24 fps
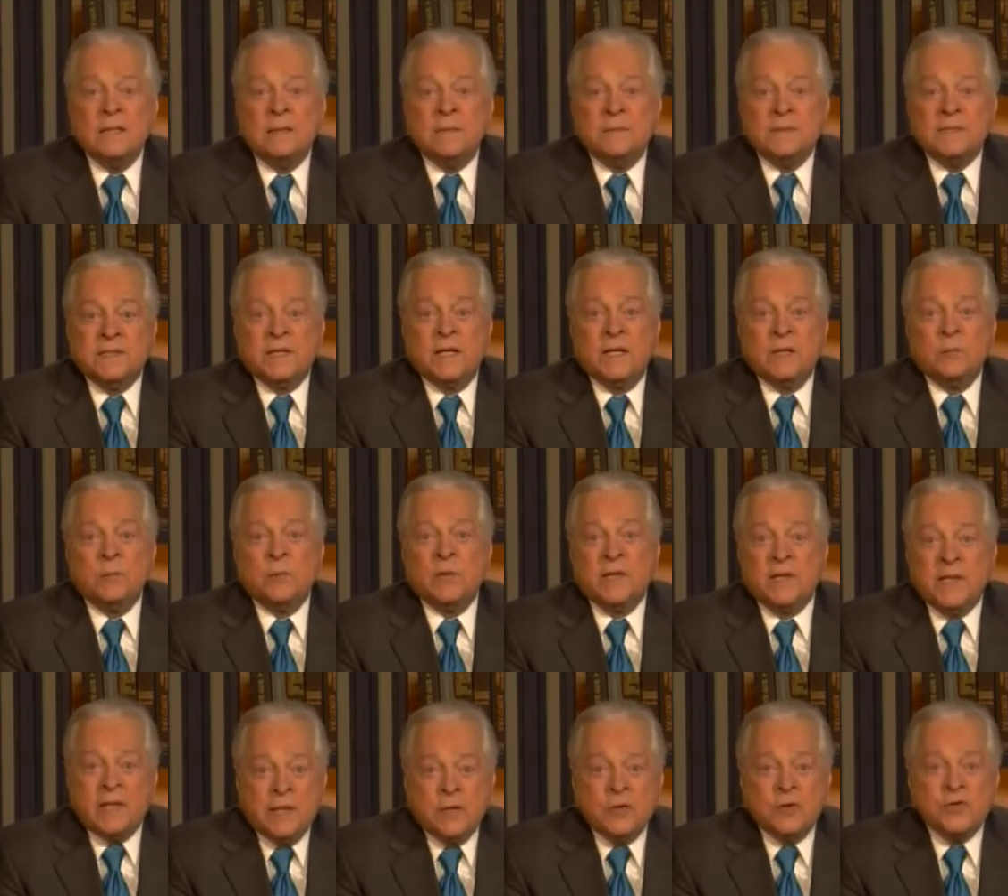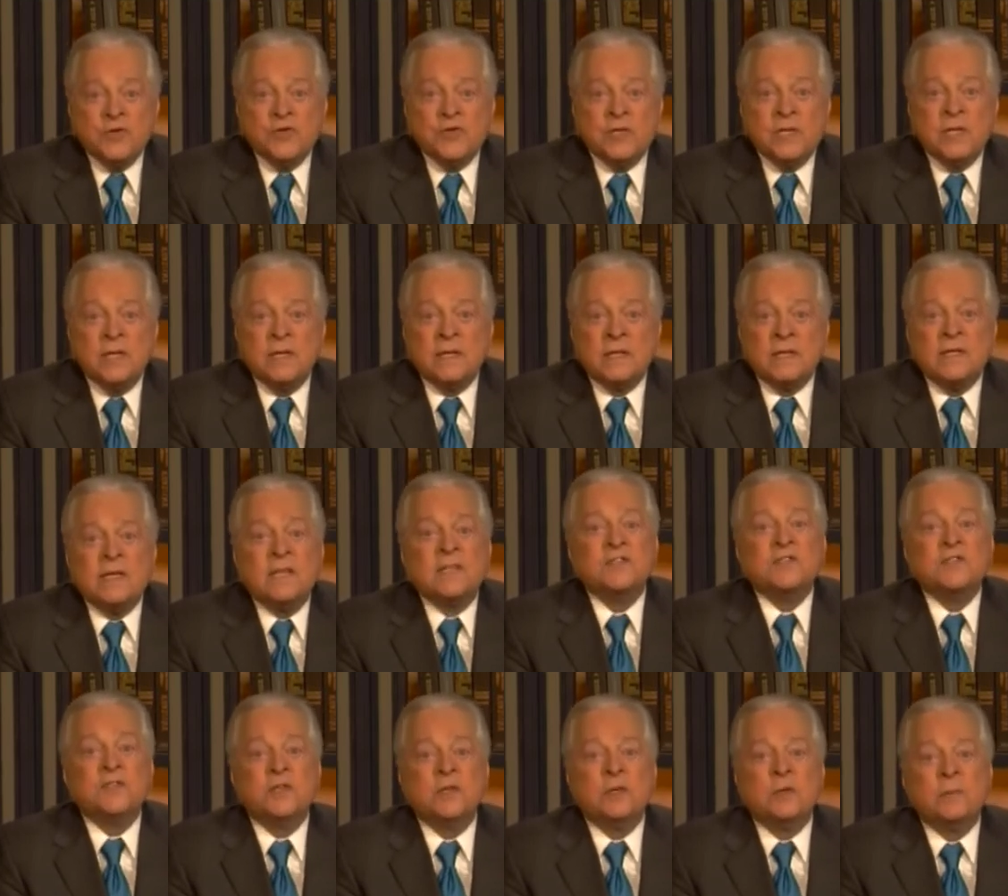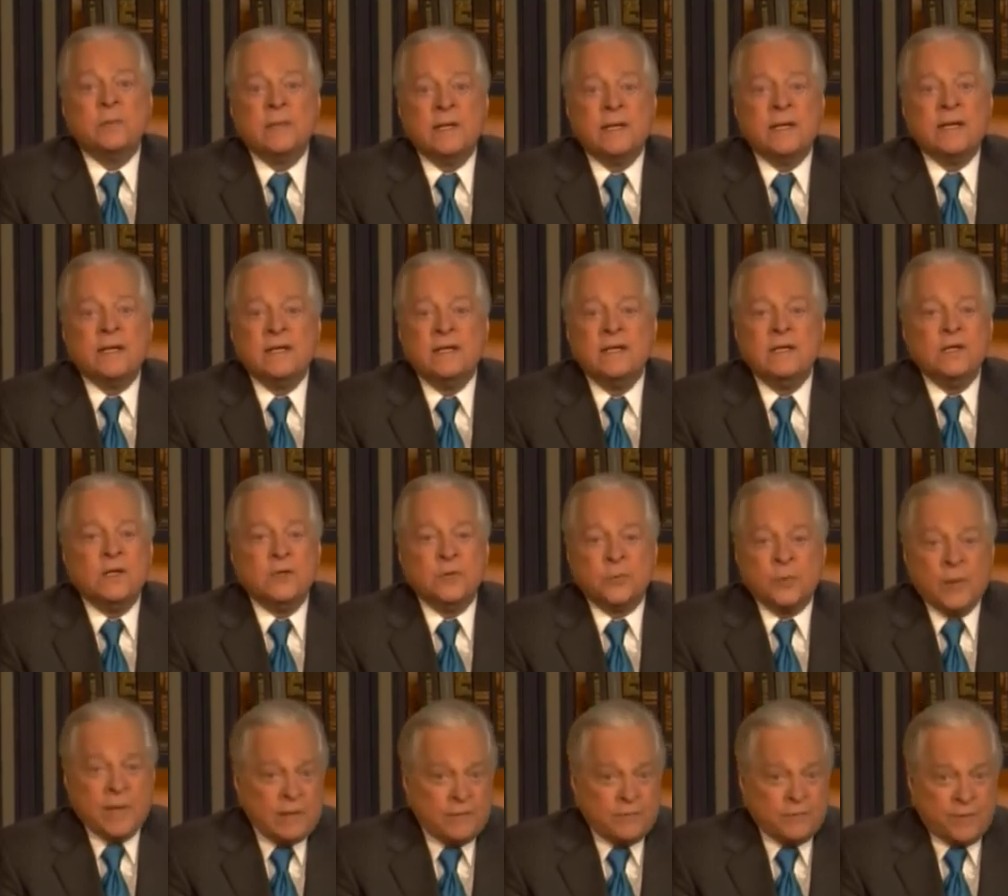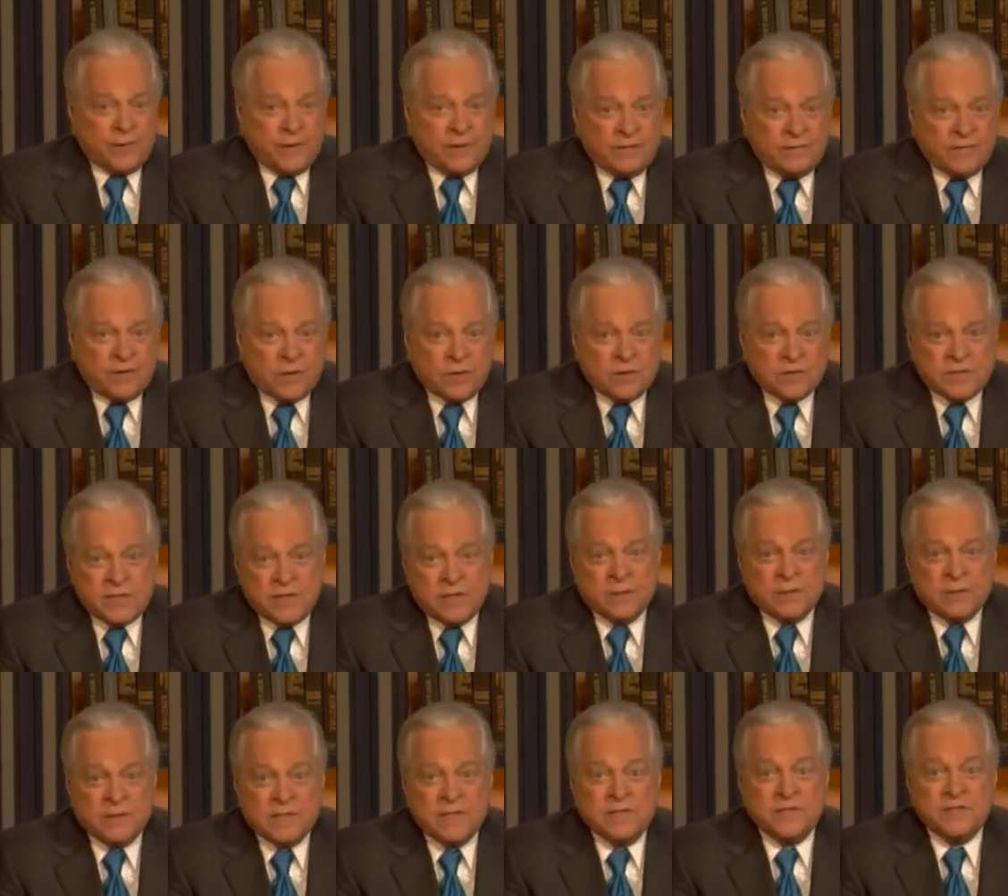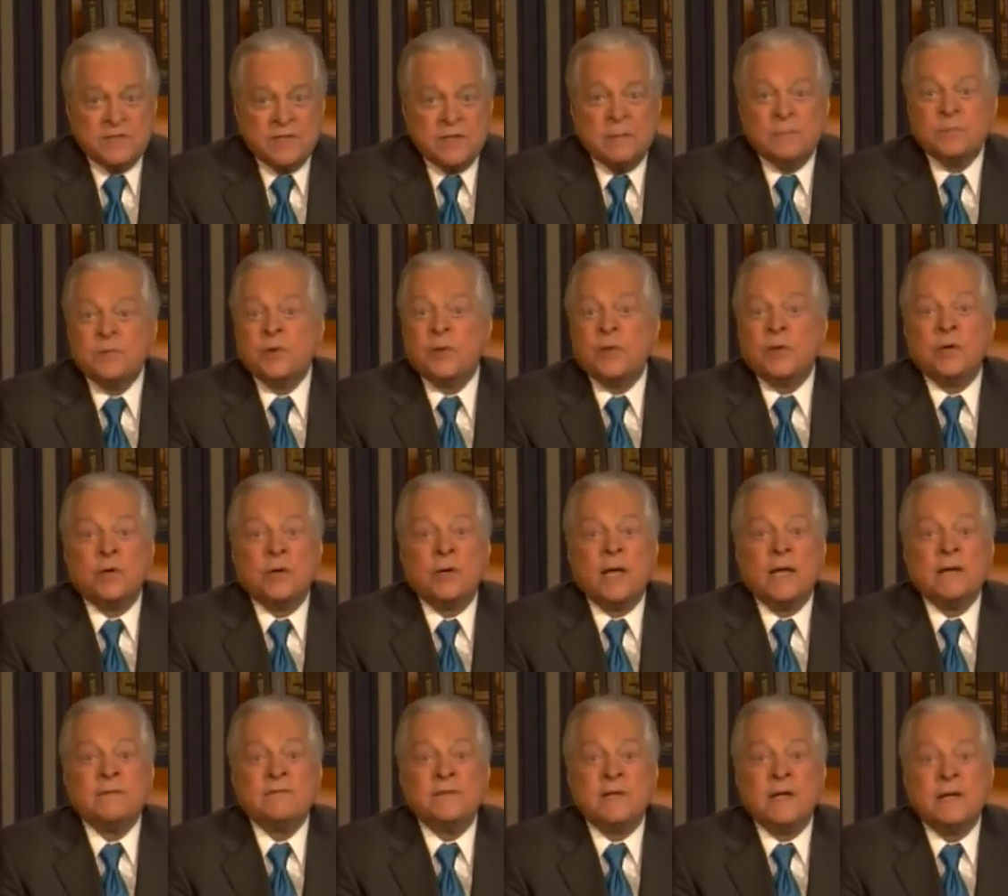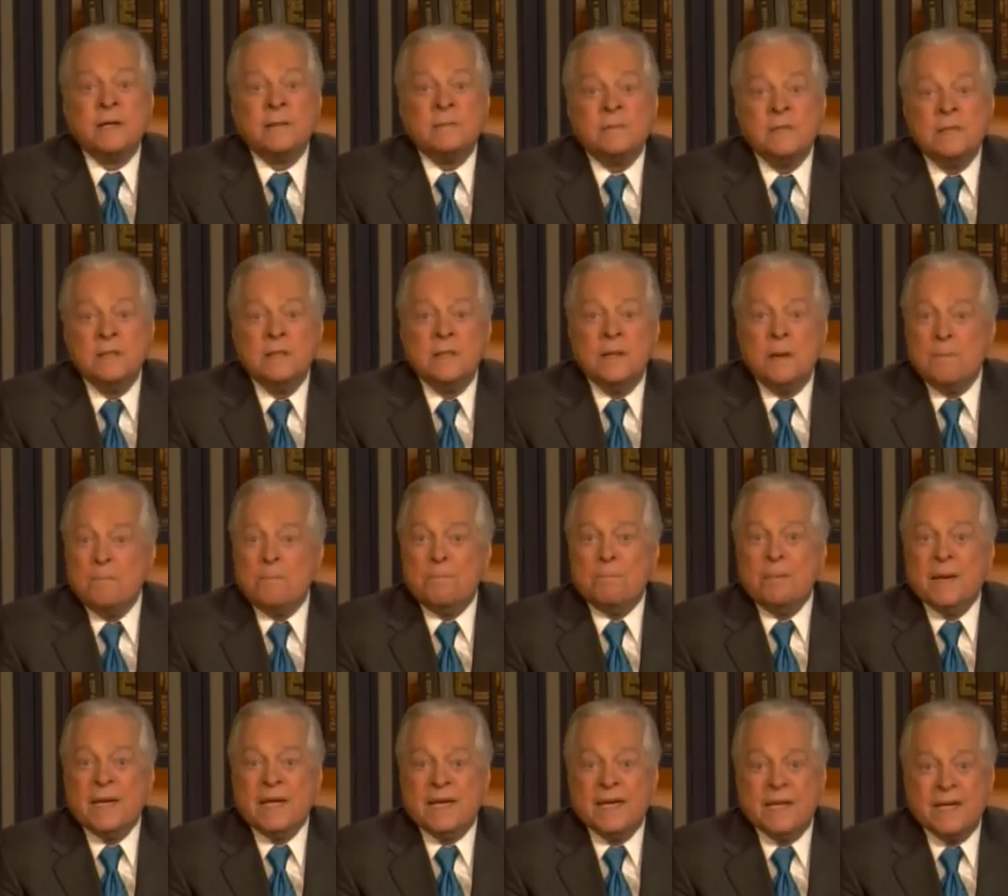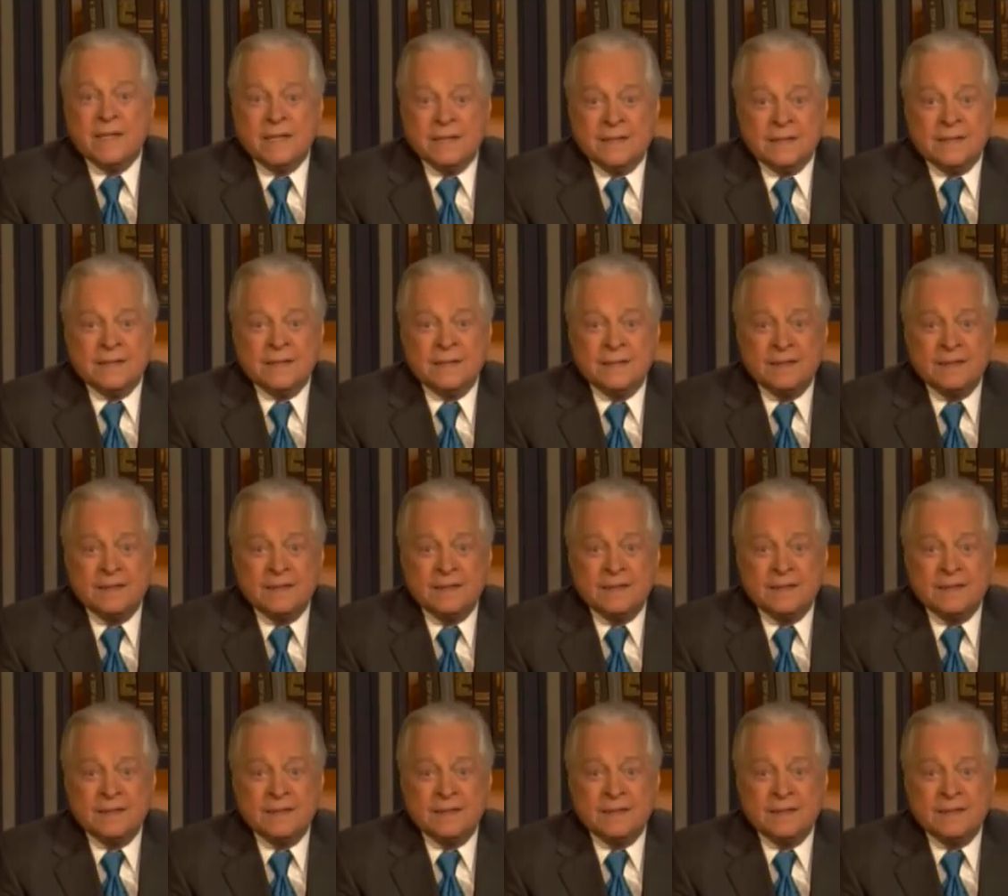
but done with energy and gusto by a great friend of ours here at TCM during her lifetime, Betty Hutton.